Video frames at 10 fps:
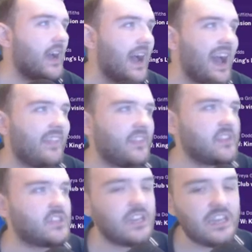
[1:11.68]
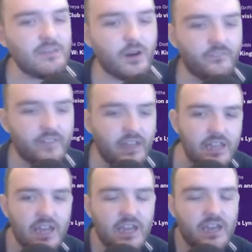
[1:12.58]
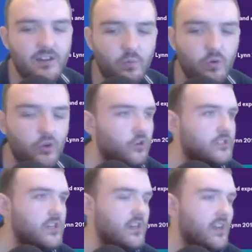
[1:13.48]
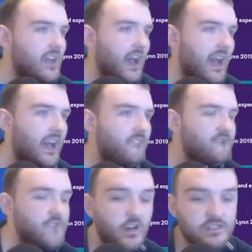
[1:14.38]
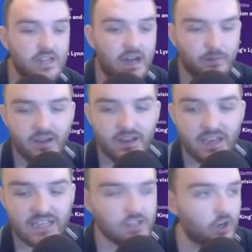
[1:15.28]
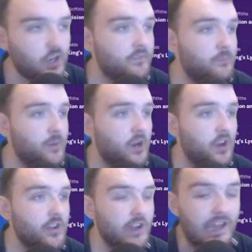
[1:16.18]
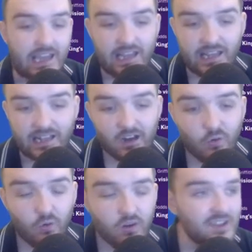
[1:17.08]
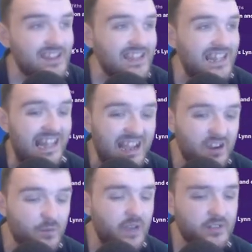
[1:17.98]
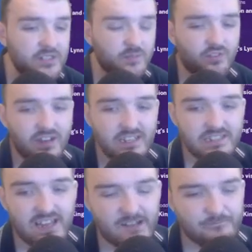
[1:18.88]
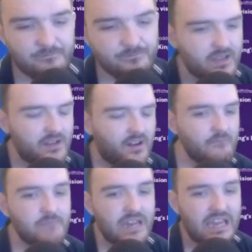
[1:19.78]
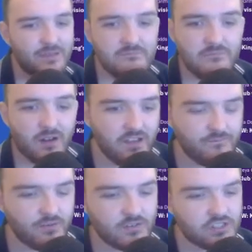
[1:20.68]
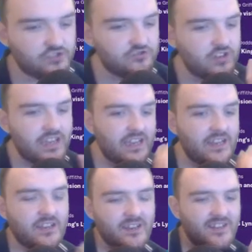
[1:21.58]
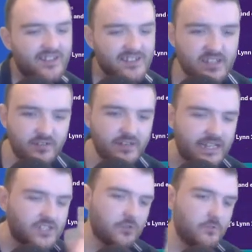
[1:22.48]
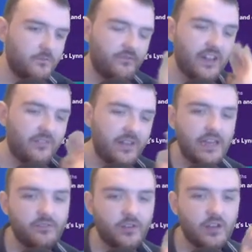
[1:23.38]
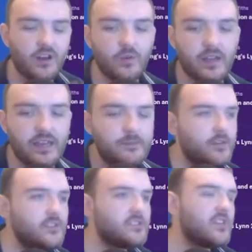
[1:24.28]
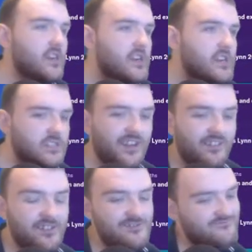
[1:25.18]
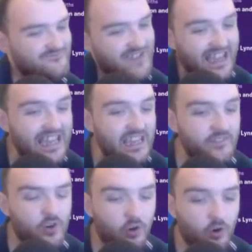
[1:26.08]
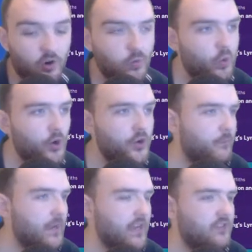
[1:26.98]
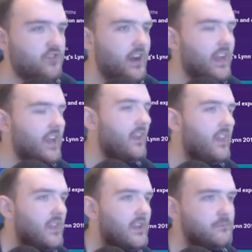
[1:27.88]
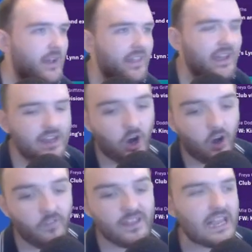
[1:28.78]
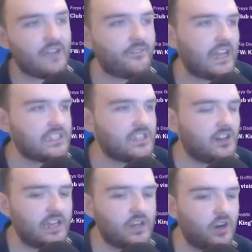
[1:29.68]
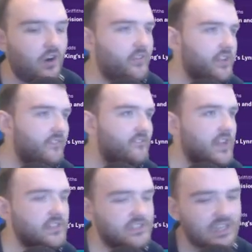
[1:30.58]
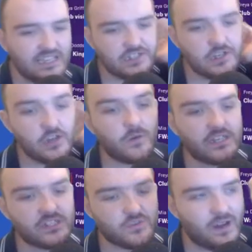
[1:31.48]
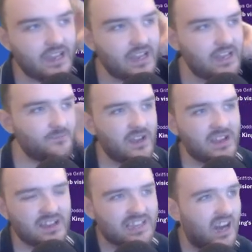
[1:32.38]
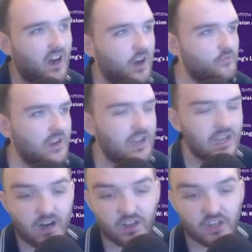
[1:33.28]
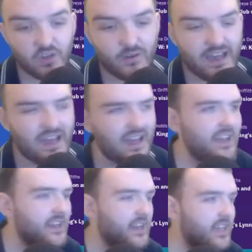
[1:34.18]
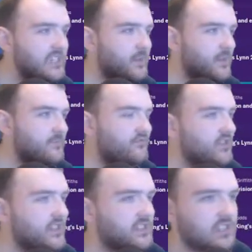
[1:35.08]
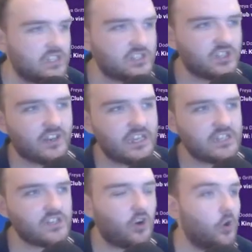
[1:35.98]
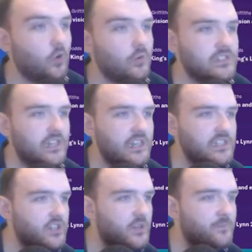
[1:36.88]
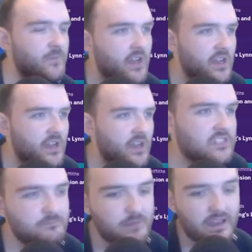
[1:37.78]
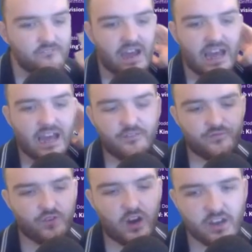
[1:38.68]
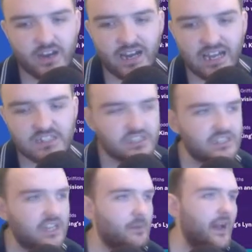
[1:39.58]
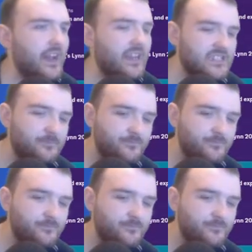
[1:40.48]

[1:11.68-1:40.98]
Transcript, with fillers: at the Team of the Year award. And first up, it's Oliver Byrne in goal. Little bit of a surprise that. I maybe might have put Street in. I don't know, they're two very even goalkeepers. So either or would have been right. But then on the left-hand side of the defence is Louis Swain. Can't really argue with that. He's been pretty solid all season. Smith and Fryer as the centre-backs.